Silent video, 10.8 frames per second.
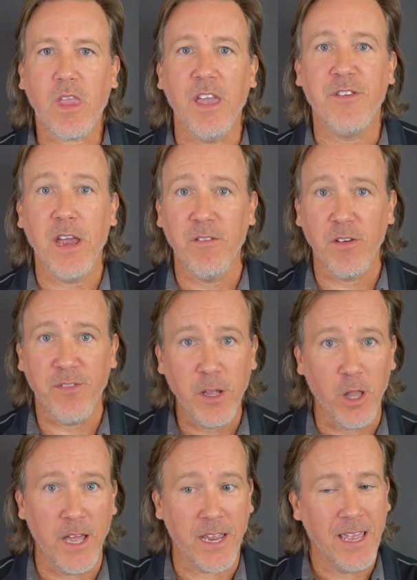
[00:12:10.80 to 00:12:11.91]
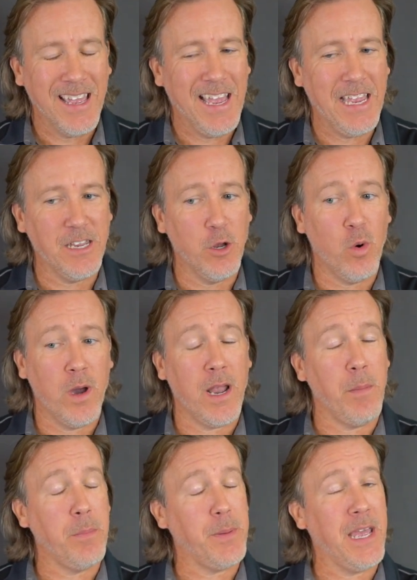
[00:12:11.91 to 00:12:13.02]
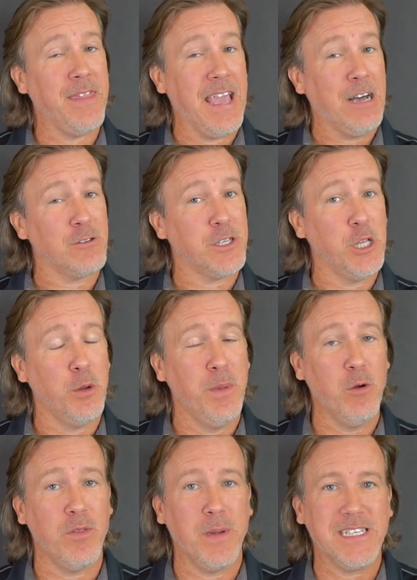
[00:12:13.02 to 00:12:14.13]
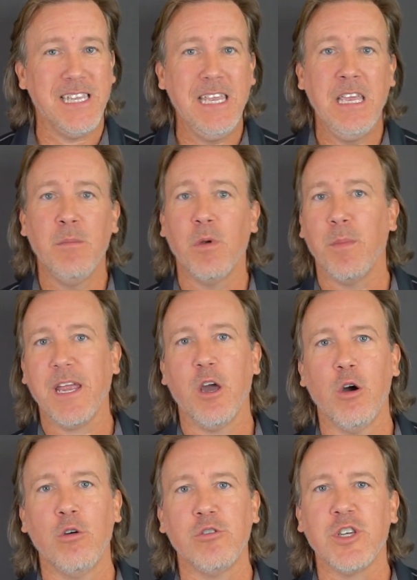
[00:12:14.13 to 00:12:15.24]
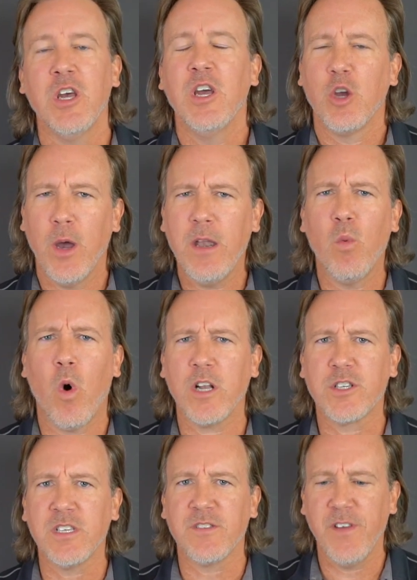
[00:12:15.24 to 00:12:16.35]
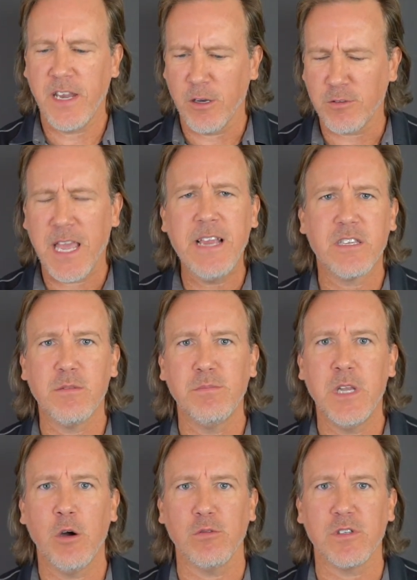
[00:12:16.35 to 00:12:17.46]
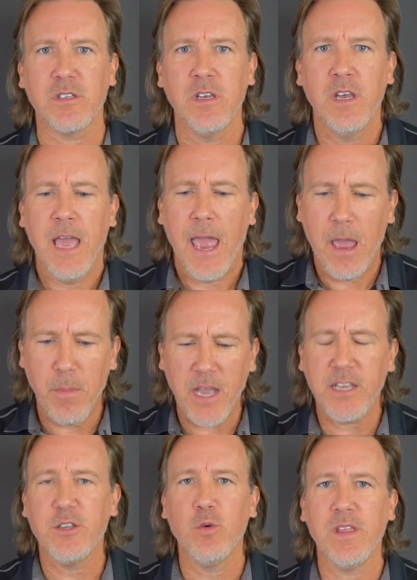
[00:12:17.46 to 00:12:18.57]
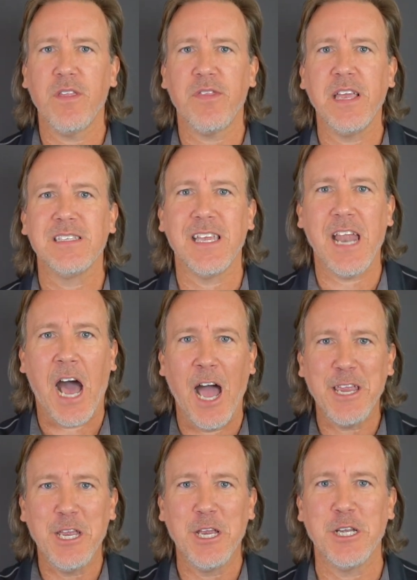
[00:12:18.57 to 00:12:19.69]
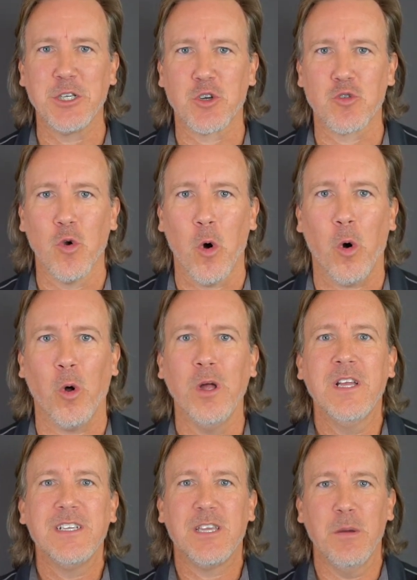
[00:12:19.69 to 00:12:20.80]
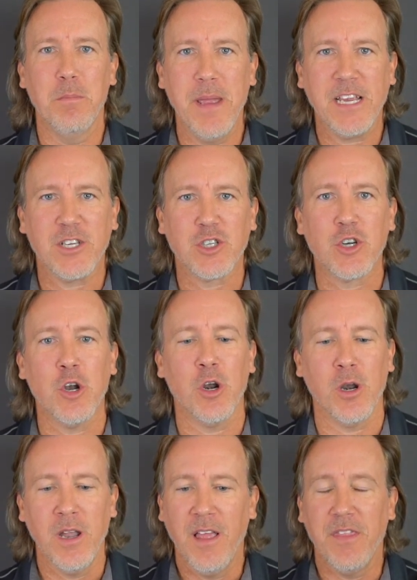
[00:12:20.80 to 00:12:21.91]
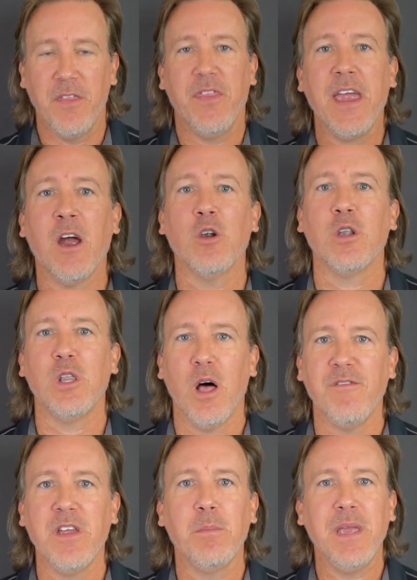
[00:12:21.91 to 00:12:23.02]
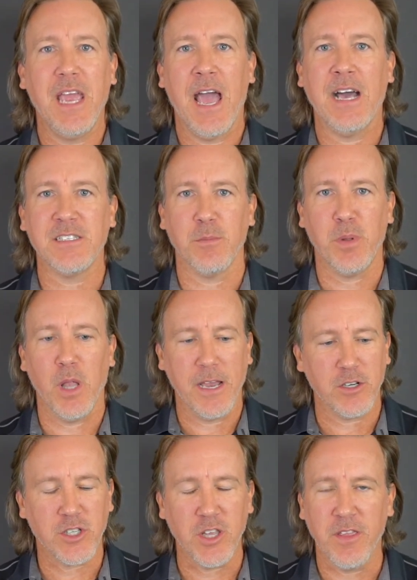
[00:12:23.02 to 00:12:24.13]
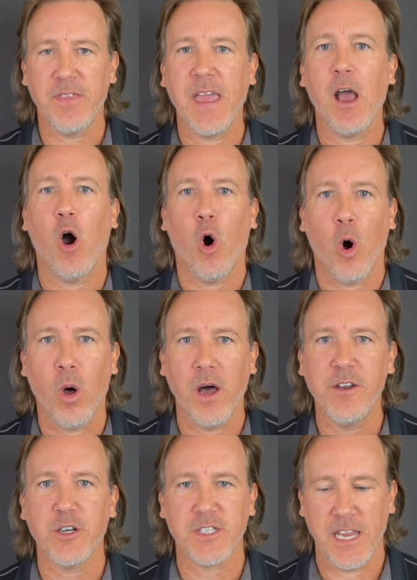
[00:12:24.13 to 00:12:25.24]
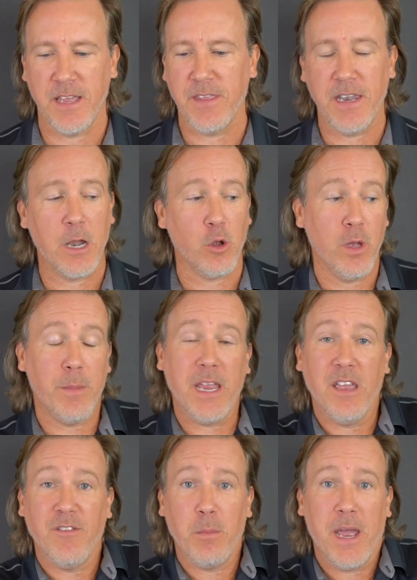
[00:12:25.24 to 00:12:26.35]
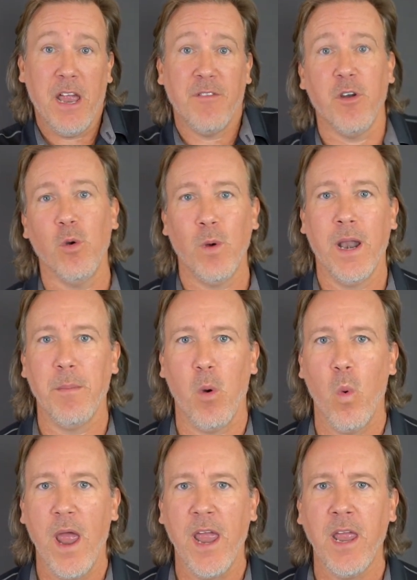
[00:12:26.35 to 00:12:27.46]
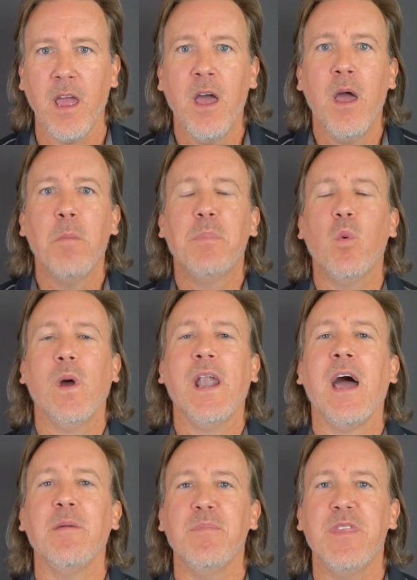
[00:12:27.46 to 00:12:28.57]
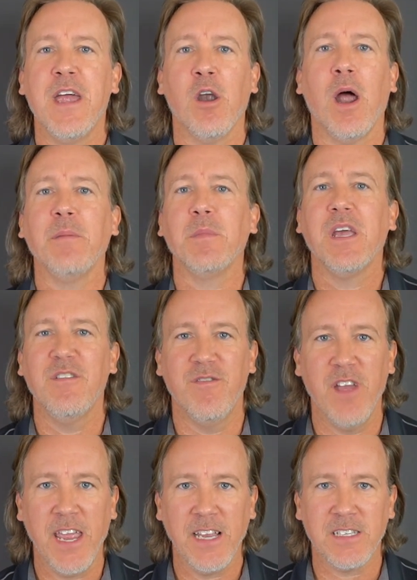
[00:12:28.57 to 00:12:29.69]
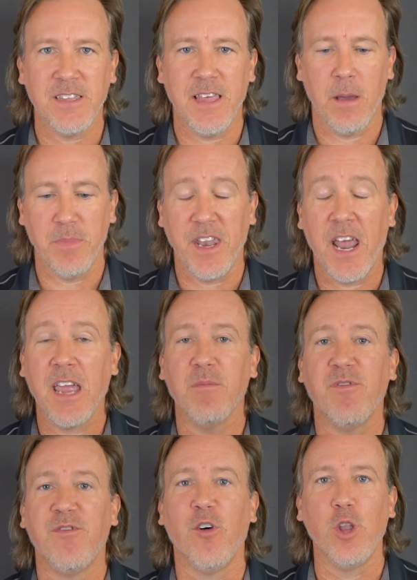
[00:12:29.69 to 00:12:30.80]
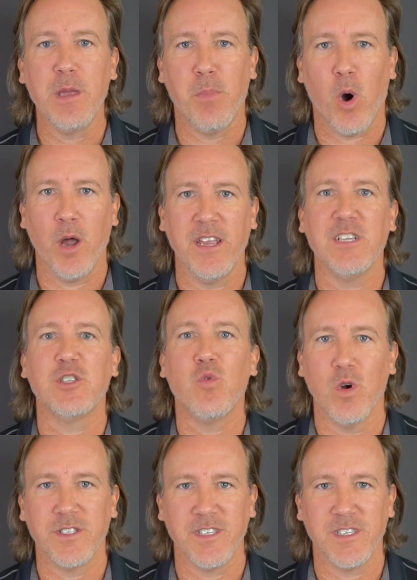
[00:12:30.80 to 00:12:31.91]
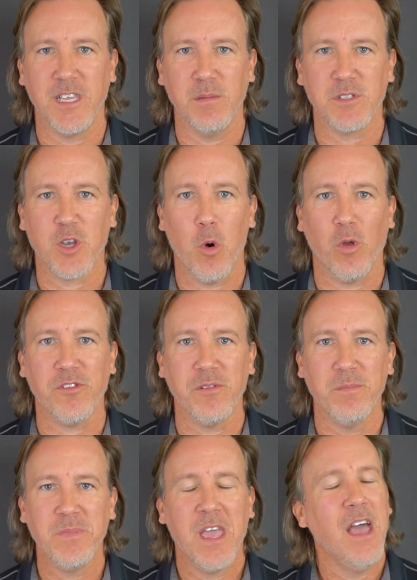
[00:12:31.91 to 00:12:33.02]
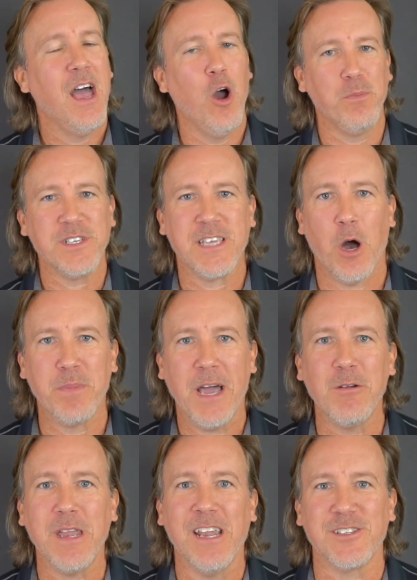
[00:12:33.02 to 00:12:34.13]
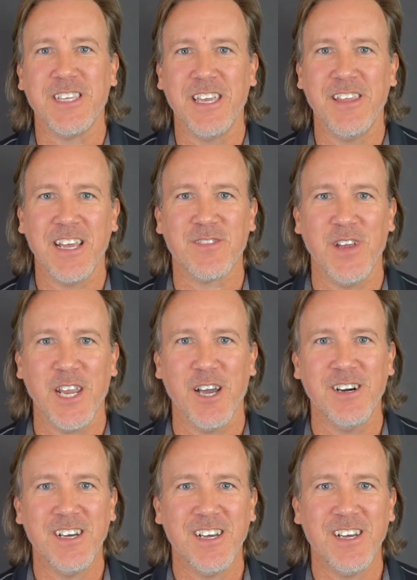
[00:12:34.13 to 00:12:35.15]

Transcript: if you ever feel like, hey, you know what, I might be on the outs a little bit with my team or my coach, go ahead and watch this video. Take some notes. Am I doing the things that I can control to make sure that they are loving me as a player, so that they all understand that not only am I giving my effort when I'm away, but when I'm there, I'm conveying to them that I am fully bought in towards the team's goals. I hope this helped out, and I'll see you in the next video.